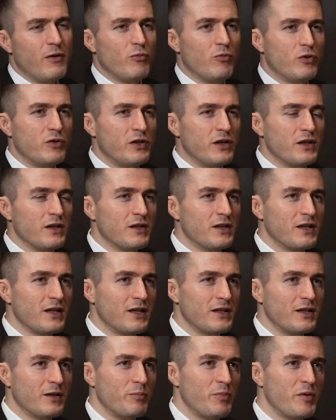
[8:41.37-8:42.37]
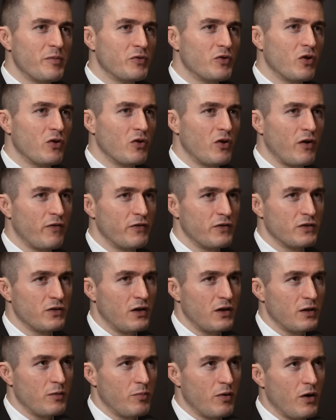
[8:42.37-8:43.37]
Well, the other thing I think people don't often
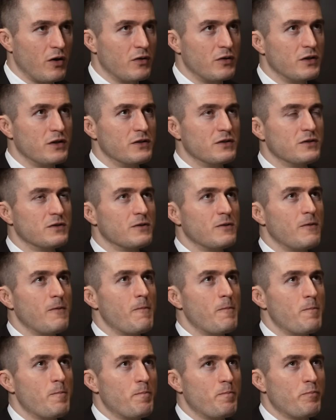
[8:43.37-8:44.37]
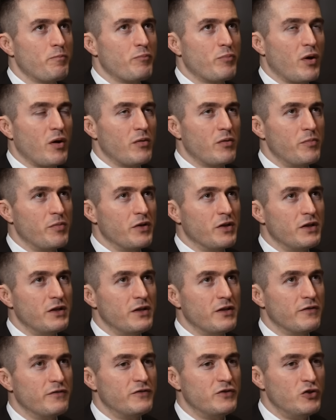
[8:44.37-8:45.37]
talk about is
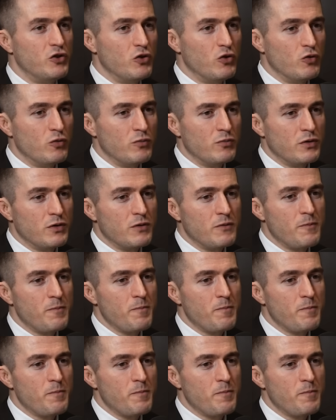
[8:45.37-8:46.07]
probability of doom